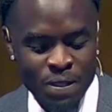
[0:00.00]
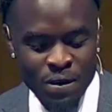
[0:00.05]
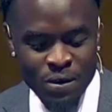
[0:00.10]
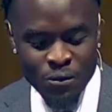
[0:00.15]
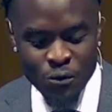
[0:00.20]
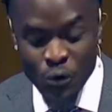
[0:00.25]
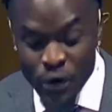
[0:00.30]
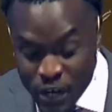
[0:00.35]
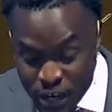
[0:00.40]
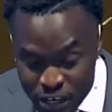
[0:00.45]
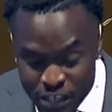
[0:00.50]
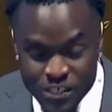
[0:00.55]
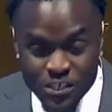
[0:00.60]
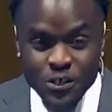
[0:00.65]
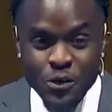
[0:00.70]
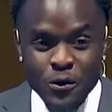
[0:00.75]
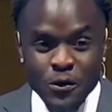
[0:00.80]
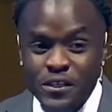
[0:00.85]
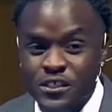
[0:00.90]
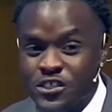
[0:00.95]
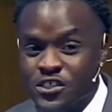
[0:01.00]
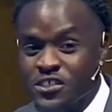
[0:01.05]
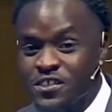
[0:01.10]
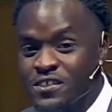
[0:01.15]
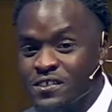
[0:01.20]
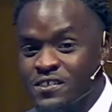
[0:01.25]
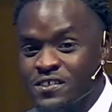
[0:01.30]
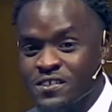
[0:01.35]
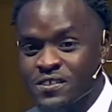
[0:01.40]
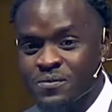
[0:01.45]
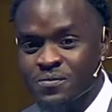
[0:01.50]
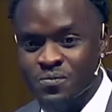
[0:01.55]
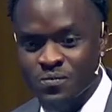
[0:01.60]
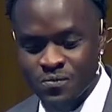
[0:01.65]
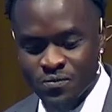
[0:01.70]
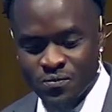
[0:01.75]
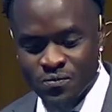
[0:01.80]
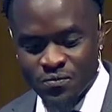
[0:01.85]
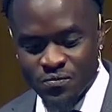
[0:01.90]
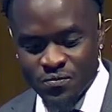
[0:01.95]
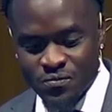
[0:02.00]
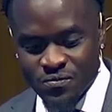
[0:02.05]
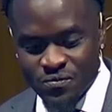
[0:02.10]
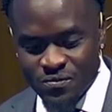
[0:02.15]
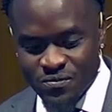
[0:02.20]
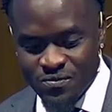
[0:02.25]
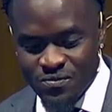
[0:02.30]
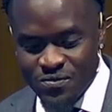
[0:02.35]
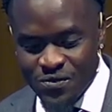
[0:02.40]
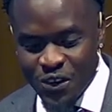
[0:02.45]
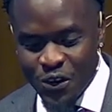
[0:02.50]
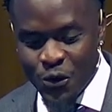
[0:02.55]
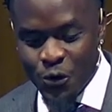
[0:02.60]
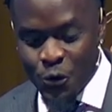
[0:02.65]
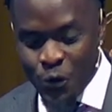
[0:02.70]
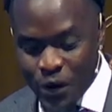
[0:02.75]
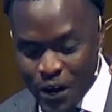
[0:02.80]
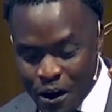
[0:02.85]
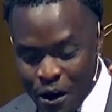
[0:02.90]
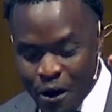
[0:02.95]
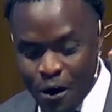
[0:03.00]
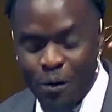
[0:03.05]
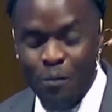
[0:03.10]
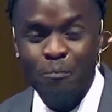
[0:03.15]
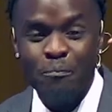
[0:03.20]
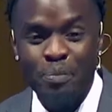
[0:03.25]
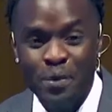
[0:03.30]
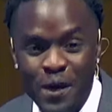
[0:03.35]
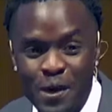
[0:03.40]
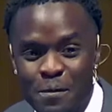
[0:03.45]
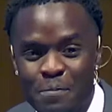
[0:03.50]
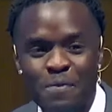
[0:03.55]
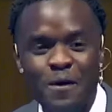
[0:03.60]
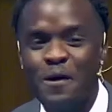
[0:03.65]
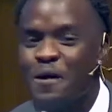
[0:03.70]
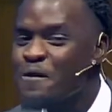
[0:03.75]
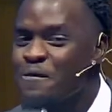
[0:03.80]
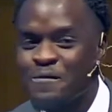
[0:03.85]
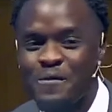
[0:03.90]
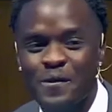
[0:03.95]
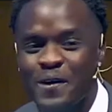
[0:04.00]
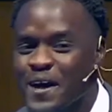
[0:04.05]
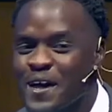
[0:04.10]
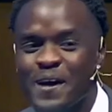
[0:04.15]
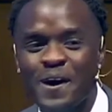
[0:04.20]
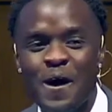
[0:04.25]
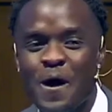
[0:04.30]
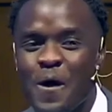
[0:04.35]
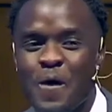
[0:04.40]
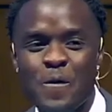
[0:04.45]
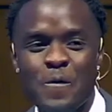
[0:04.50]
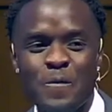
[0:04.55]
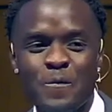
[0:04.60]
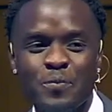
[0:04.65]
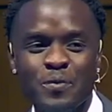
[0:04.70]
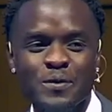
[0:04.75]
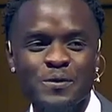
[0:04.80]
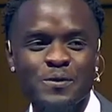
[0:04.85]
We as Christians, we are people of great hope.